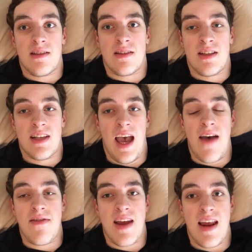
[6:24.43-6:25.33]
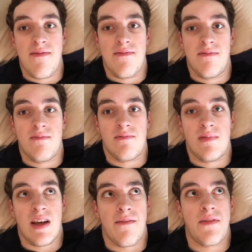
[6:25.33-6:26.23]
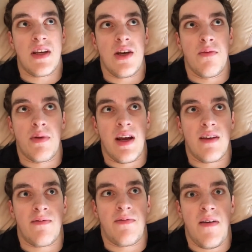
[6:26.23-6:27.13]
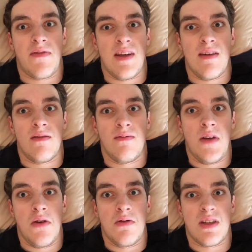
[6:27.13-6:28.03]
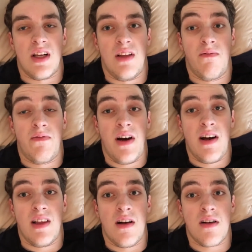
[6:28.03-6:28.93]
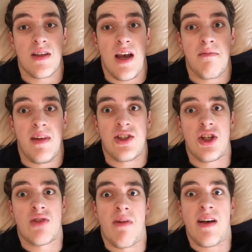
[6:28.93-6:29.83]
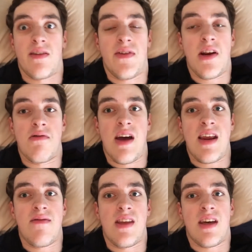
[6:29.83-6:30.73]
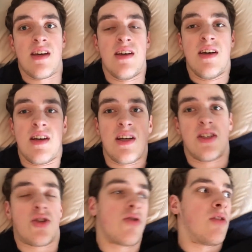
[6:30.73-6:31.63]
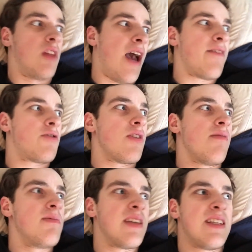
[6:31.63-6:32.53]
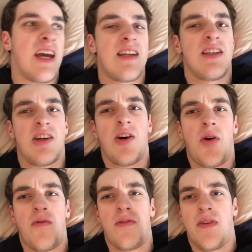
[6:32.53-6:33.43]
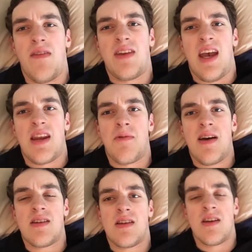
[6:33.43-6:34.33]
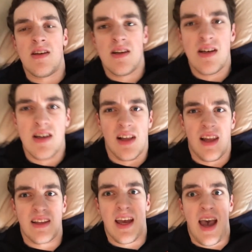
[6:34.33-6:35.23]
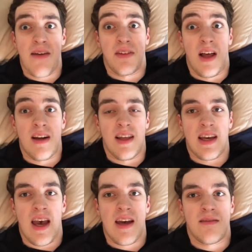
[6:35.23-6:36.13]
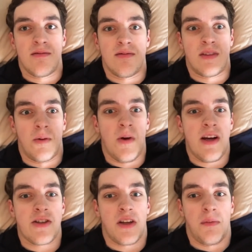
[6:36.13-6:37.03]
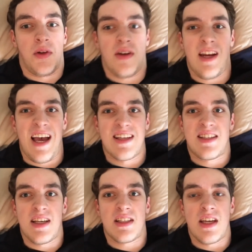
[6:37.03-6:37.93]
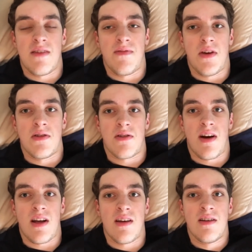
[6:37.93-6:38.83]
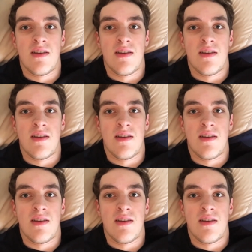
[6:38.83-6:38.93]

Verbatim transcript: Because I haven't had a like a video break 50 views in a very long time. Like just a regular video, not even like cuz live streams they tend to go over 50 anyways. Like they have a lot like I the one I just uploaded has 16 views already.